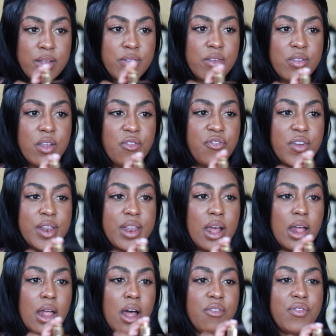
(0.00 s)
This is a,
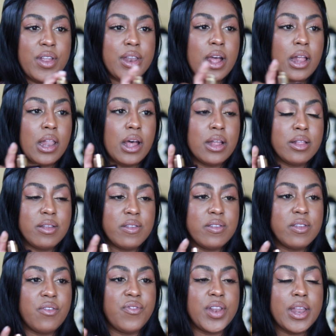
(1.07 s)
vanilla. a vanilla. This
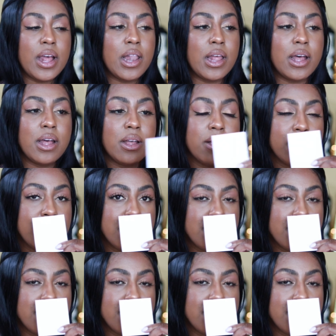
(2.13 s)
is a vanilla.